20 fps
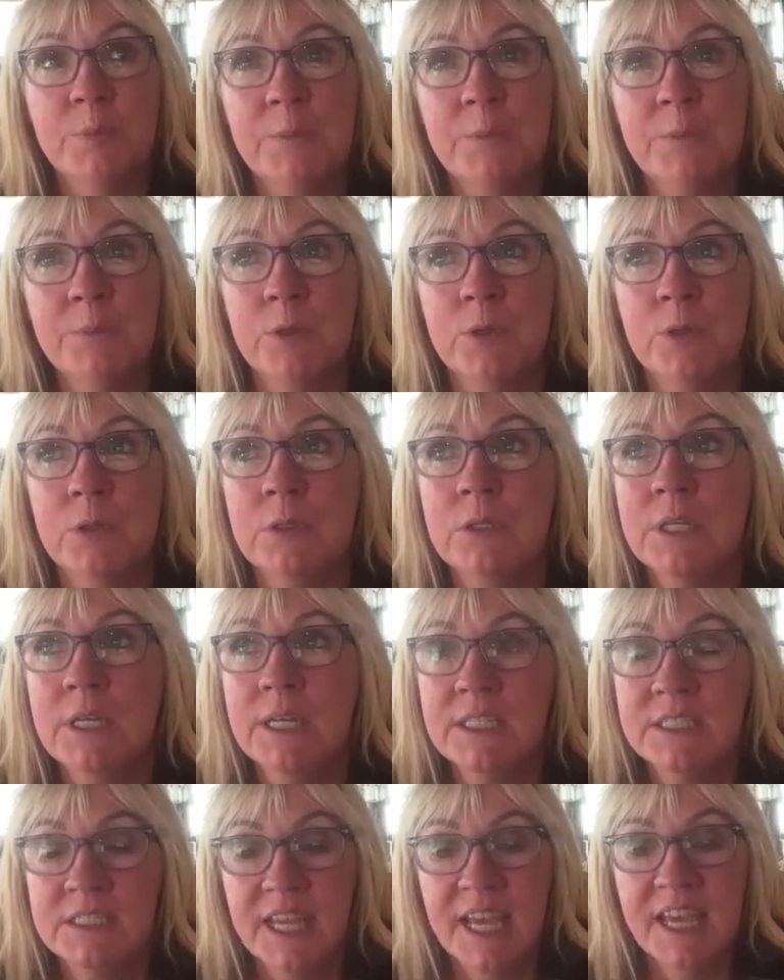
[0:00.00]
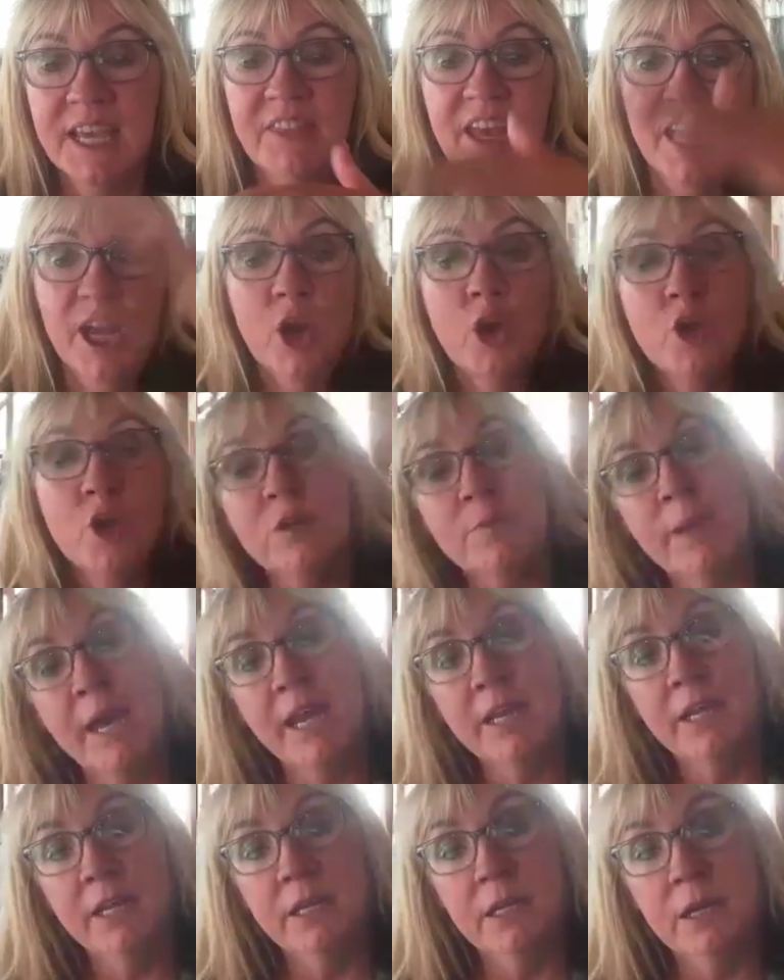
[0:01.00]
hear people say they heard
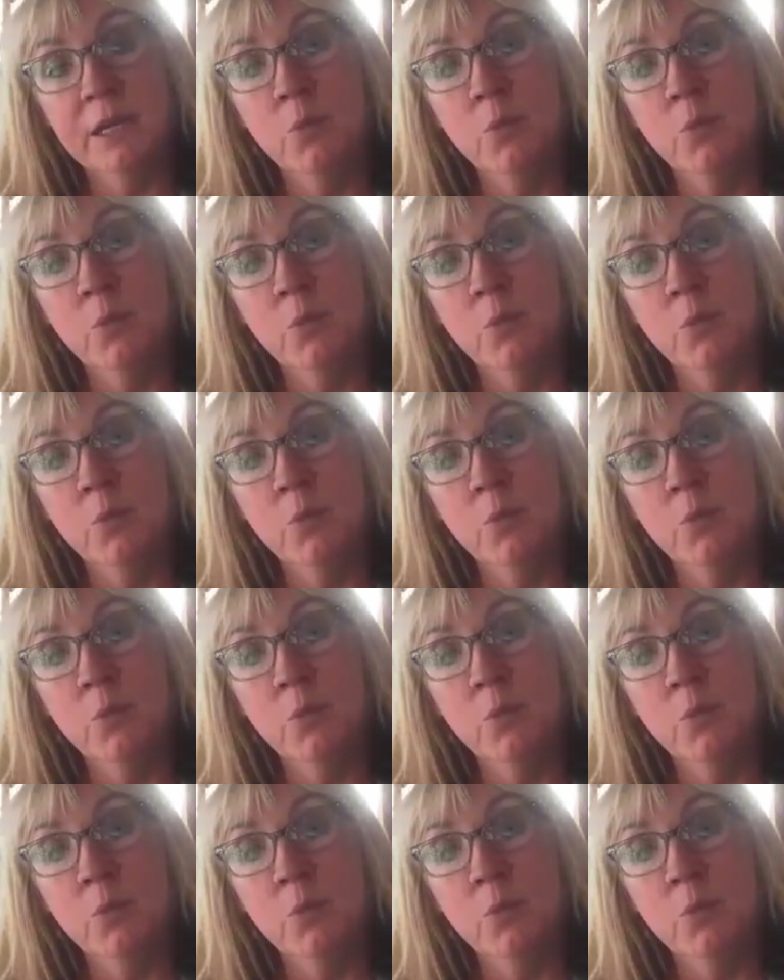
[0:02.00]
about it